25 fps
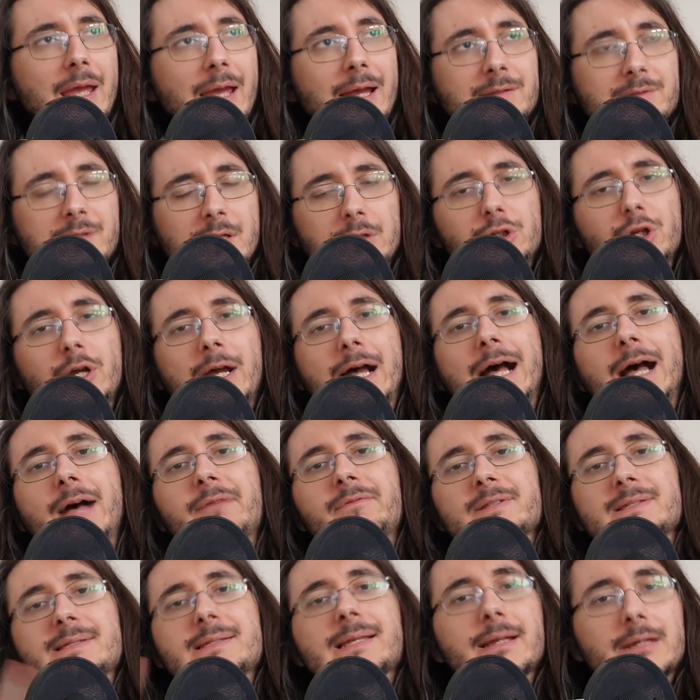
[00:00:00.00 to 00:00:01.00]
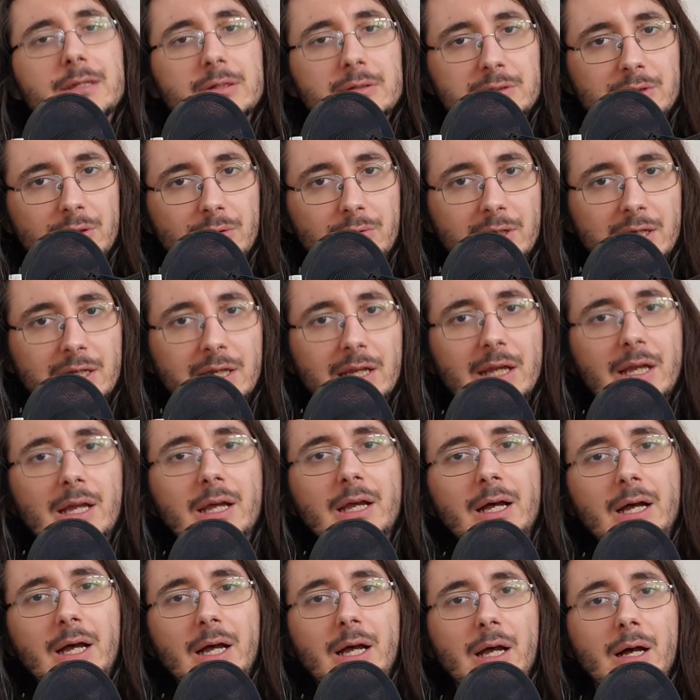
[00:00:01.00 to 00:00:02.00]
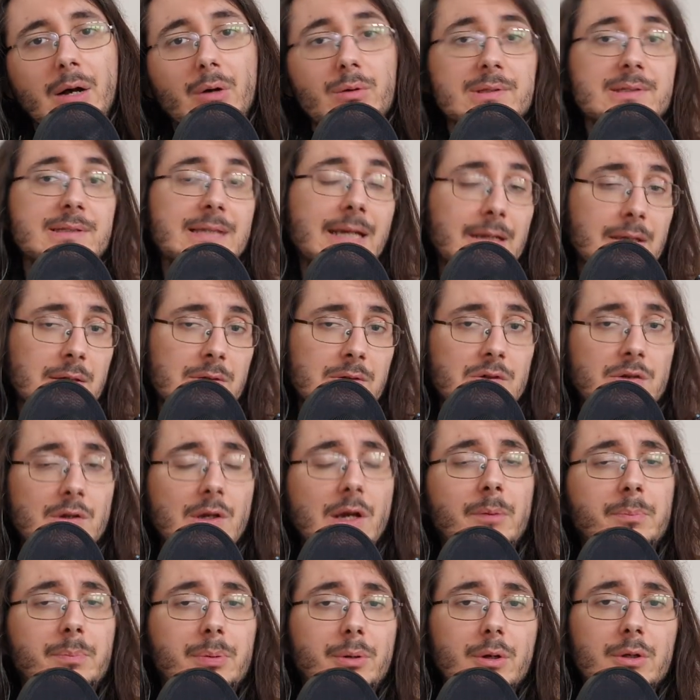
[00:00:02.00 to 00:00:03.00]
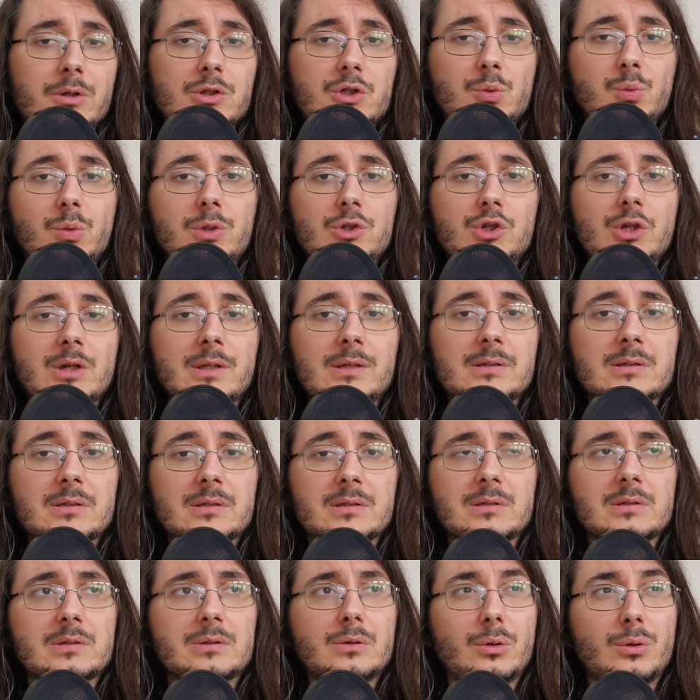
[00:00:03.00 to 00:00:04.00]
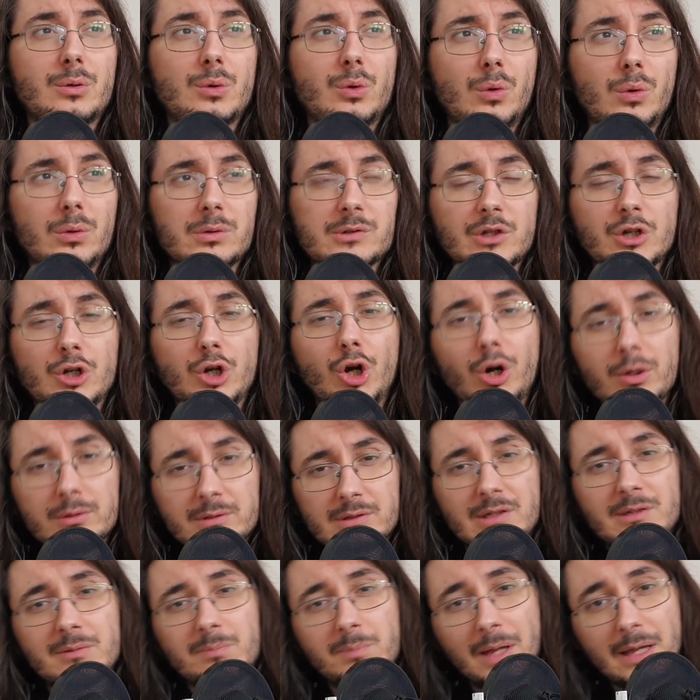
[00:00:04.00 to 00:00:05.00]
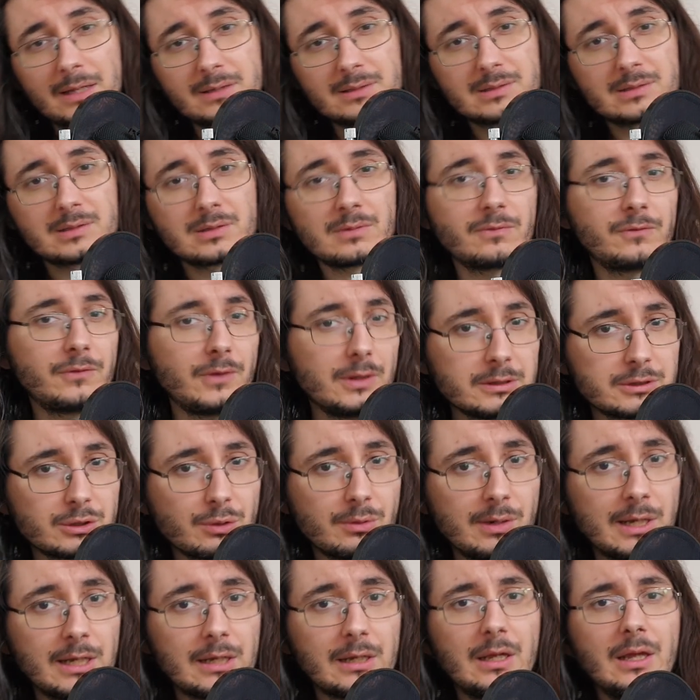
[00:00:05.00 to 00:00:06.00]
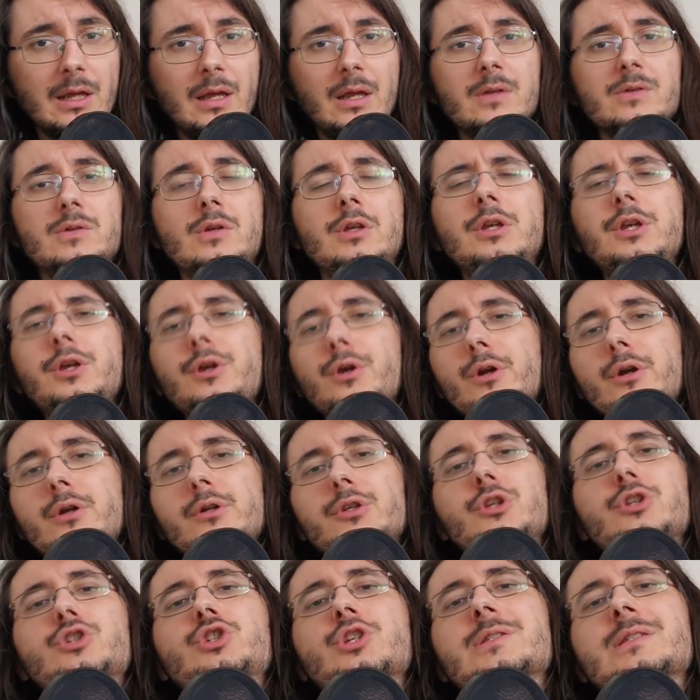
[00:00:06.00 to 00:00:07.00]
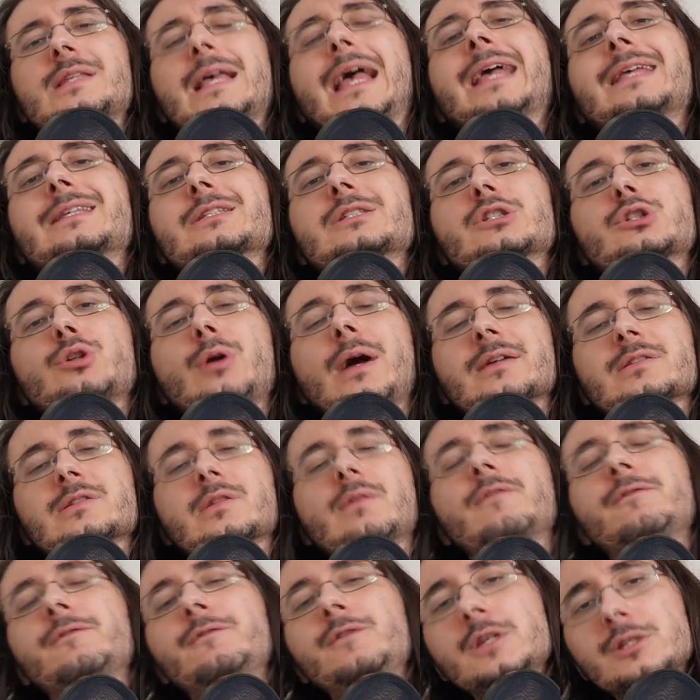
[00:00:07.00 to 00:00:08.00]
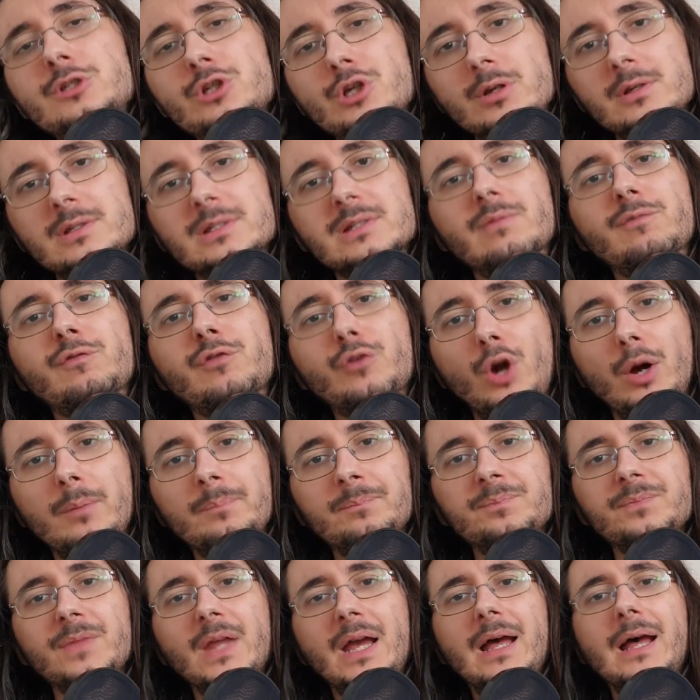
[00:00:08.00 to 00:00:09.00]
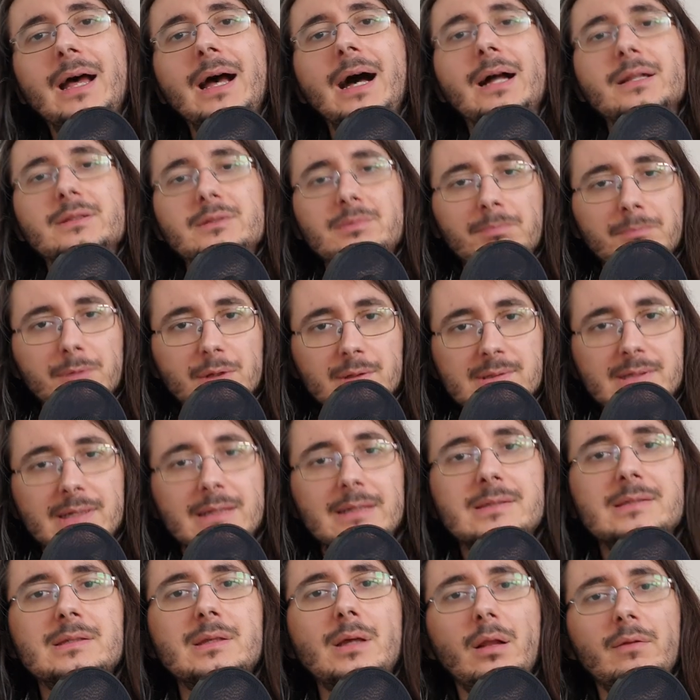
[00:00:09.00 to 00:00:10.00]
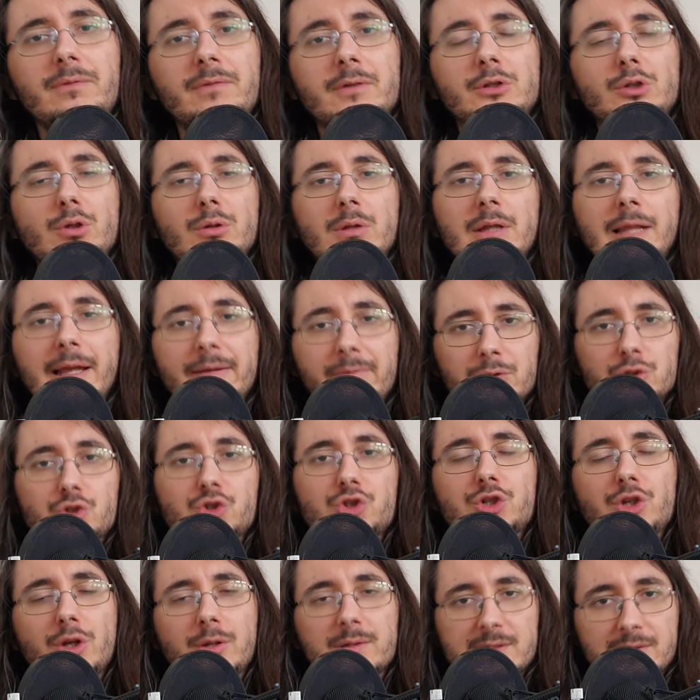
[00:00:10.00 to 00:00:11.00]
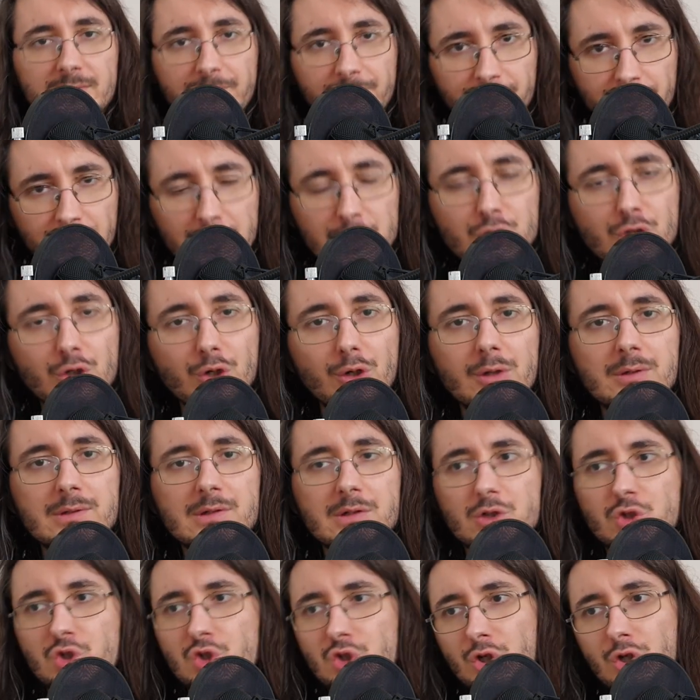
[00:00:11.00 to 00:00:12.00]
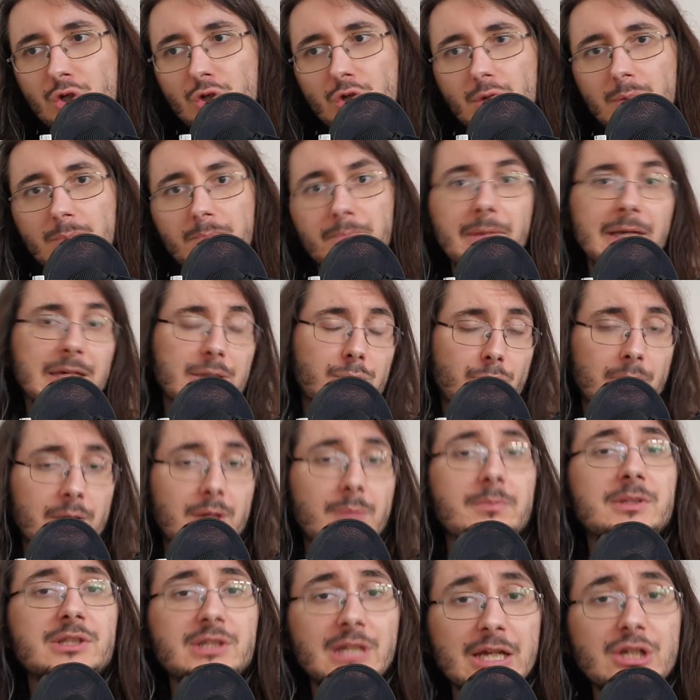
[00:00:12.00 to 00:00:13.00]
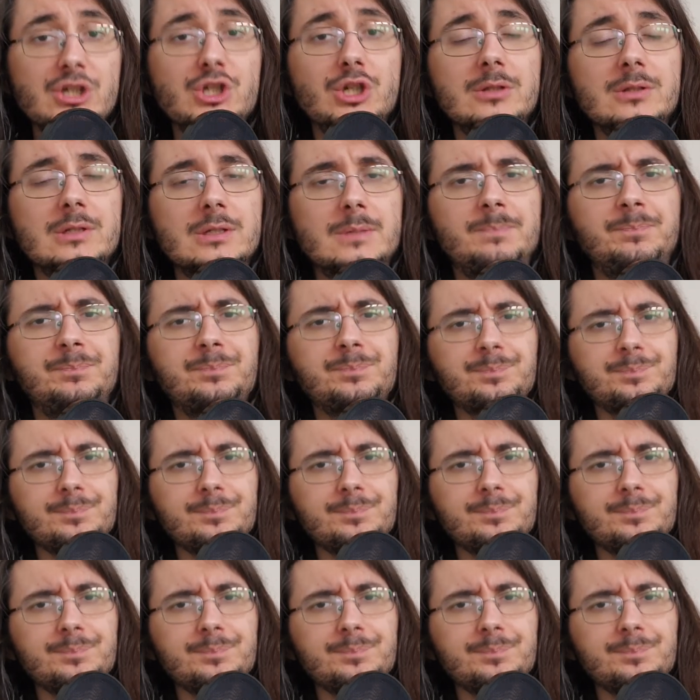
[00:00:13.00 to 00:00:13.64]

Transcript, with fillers: And then you have secondary uh, or second approach, which is so-called content-based filtering. So here you just extract features from uh, the music itself and you leverage those features to make recommendations.